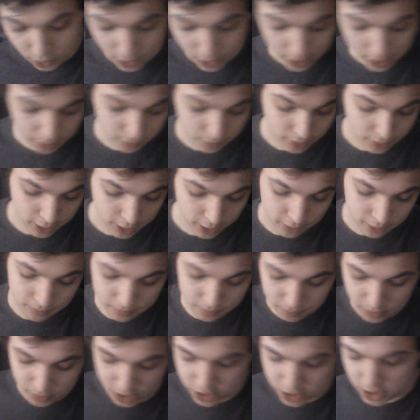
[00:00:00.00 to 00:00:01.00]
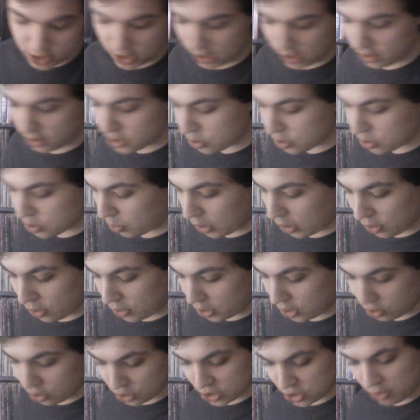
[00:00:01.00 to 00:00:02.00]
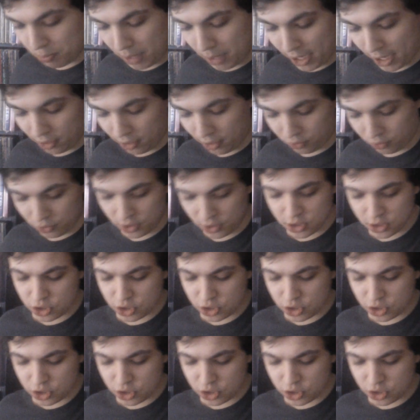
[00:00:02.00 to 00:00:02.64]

on that one, must say. This one only cost £1.